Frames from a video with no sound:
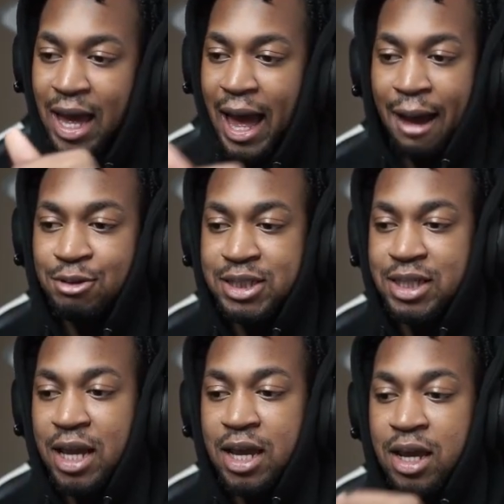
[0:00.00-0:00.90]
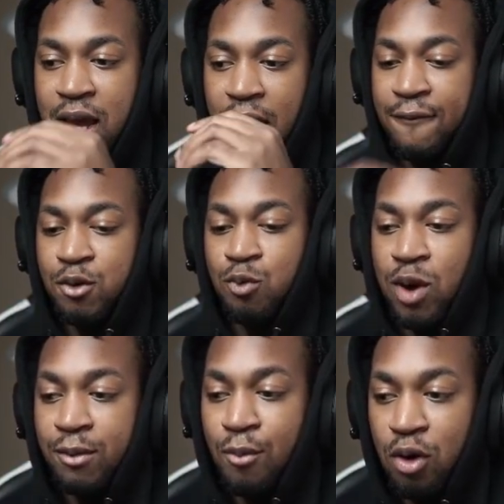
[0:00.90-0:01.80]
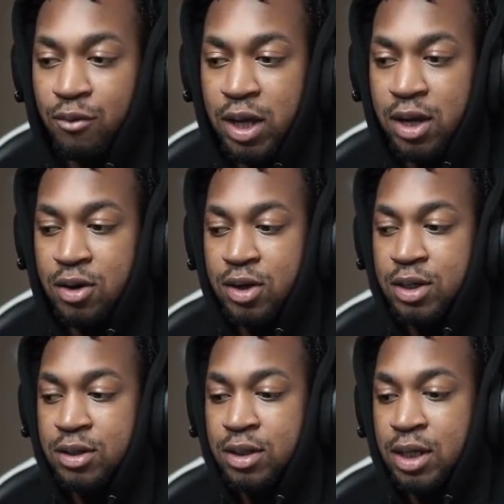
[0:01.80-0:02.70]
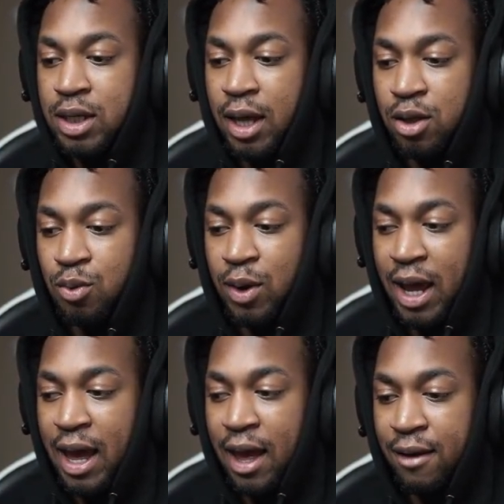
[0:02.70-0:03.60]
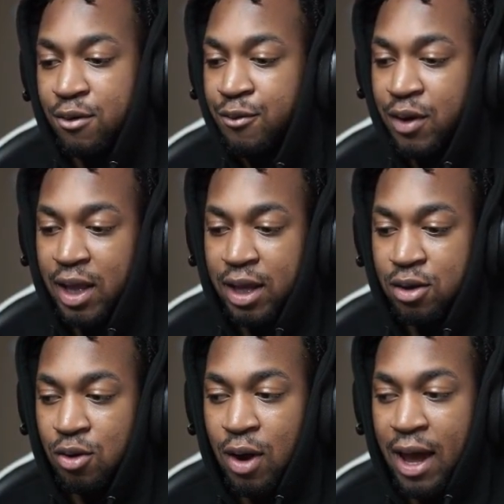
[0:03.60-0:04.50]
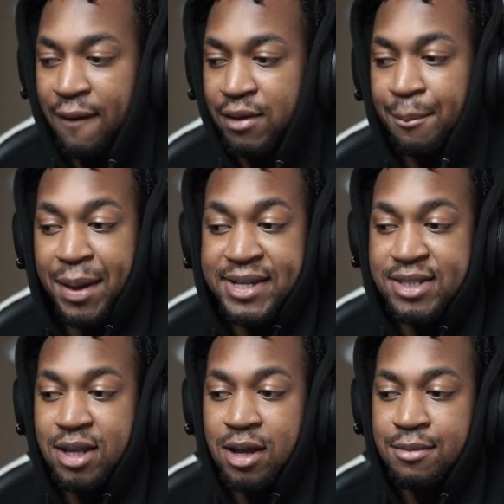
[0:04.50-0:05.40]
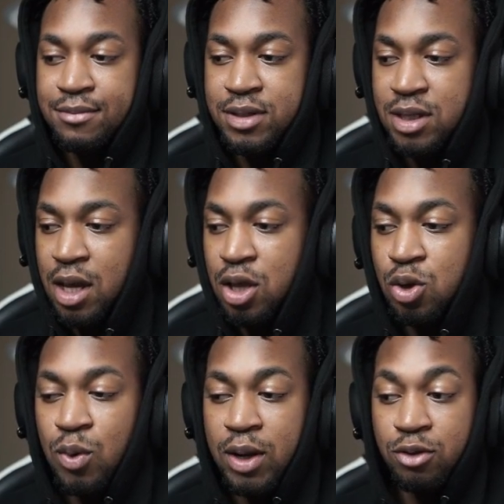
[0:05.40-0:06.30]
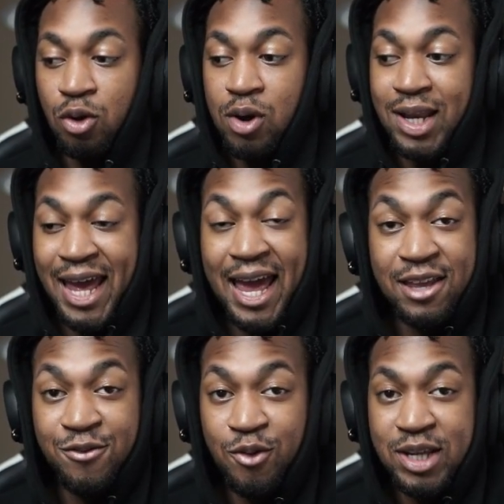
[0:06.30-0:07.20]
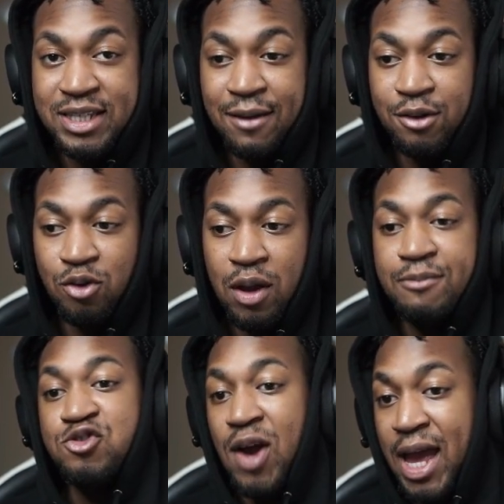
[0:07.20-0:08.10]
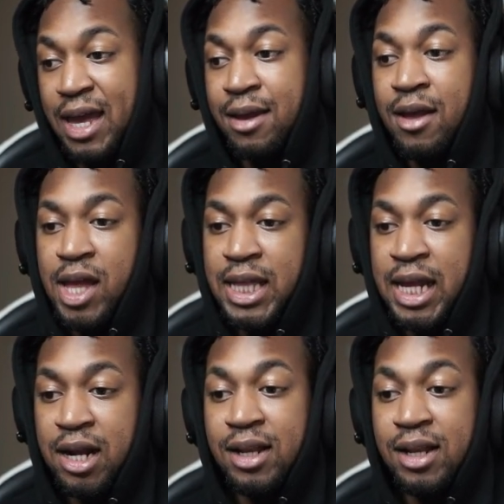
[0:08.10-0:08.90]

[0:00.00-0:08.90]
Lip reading: I would say if you want more recoil and you want to have, and you feel like you don't have the best thumbs, you want to throw an Edge 47 grip. Try it there.